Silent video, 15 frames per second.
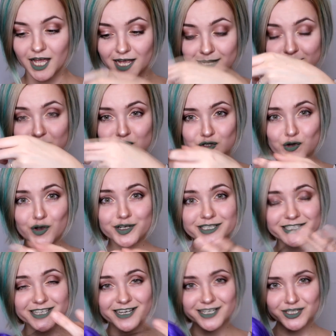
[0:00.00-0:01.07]
I'm so
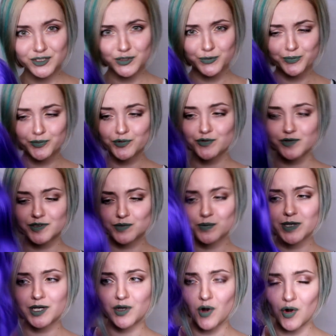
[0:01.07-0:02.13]
excited to put this
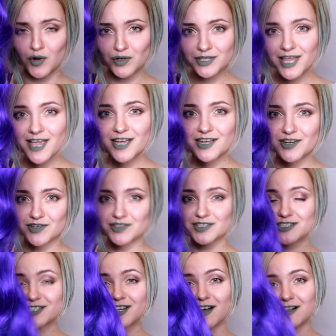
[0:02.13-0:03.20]
wig on because
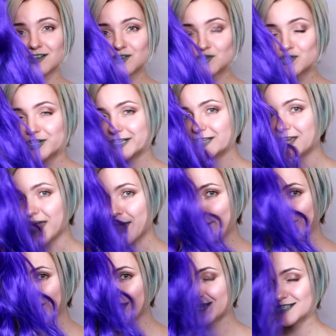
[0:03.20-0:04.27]
its color really
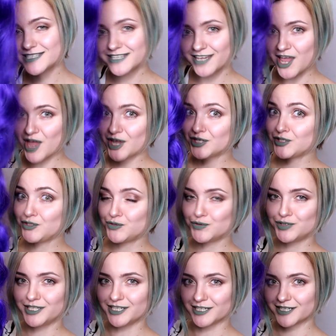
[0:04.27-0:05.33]
amazing and
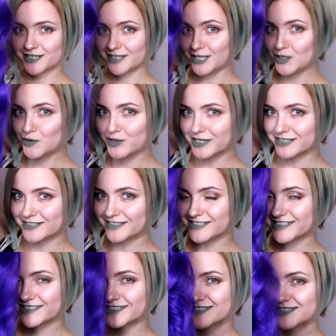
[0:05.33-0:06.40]
unique. Look at
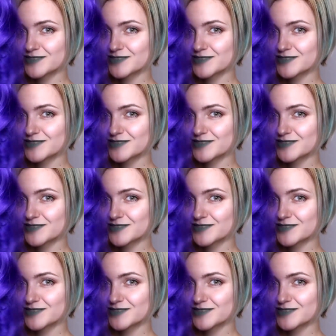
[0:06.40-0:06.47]
this.